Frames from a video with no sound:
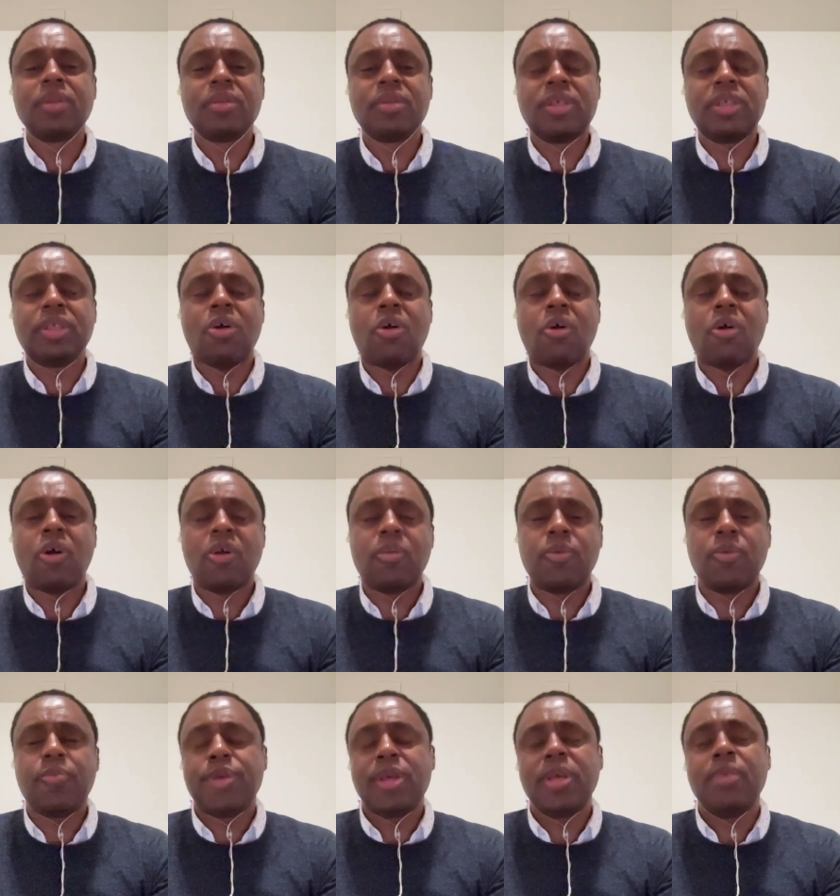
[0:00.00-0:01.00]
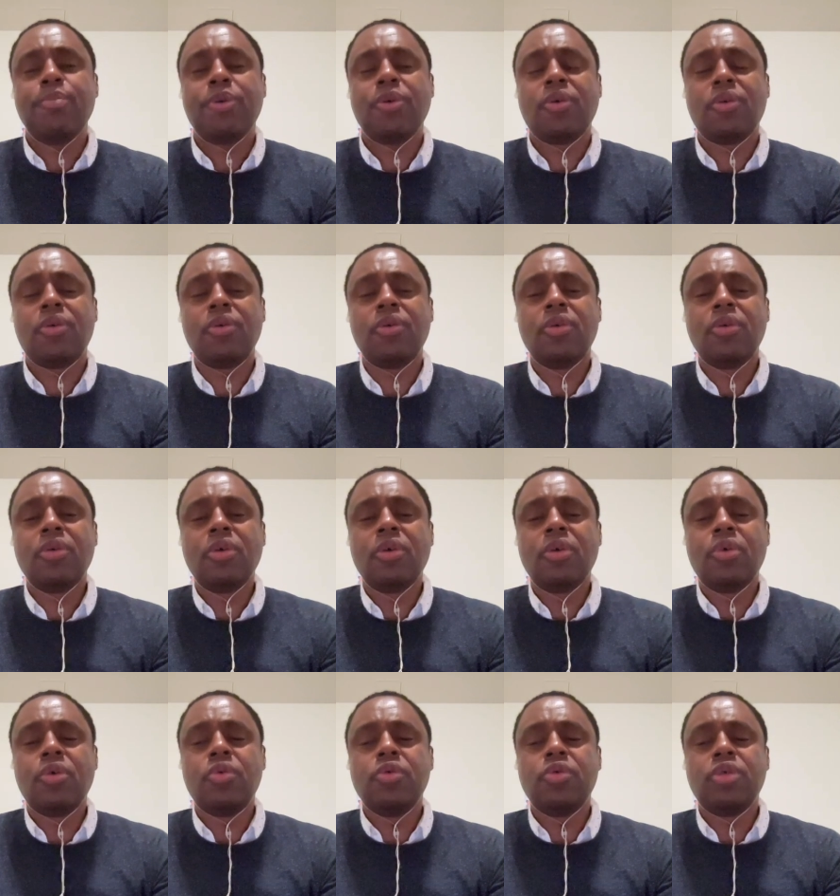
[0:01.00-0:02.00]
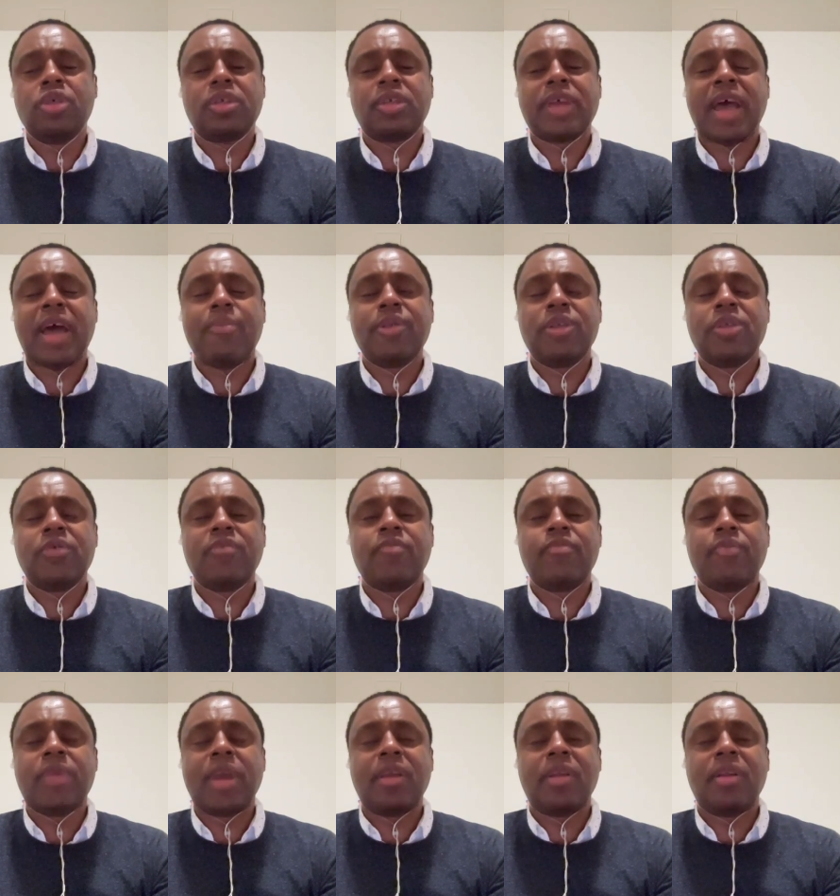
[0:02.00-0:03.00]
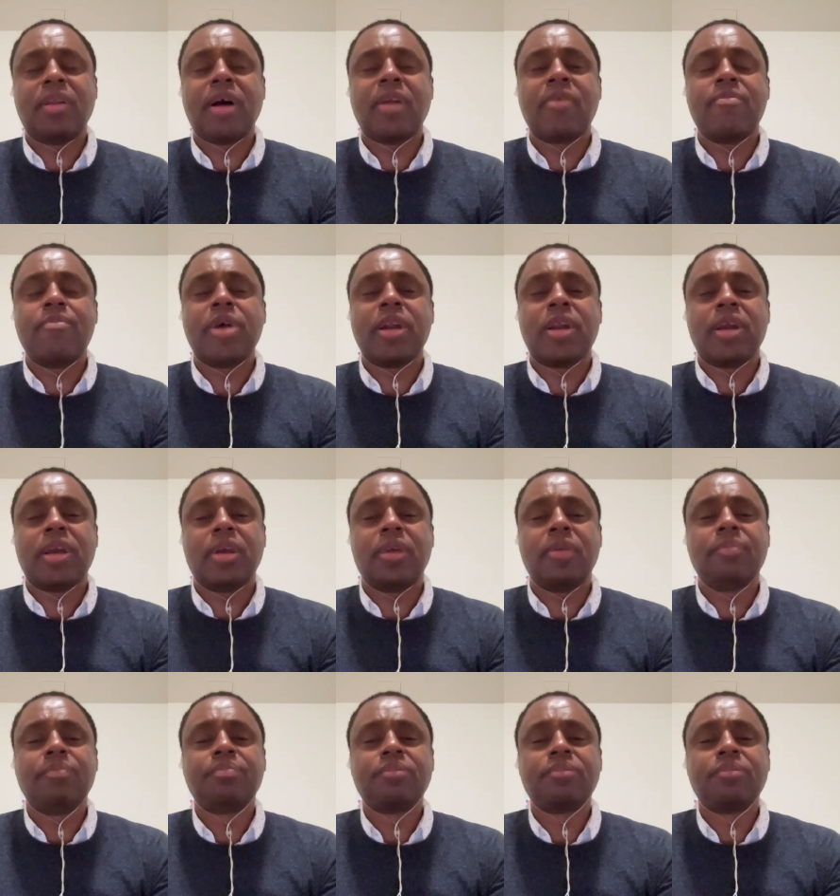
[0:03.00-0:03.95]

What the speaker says: these horrible people who just happen to have made a lot of money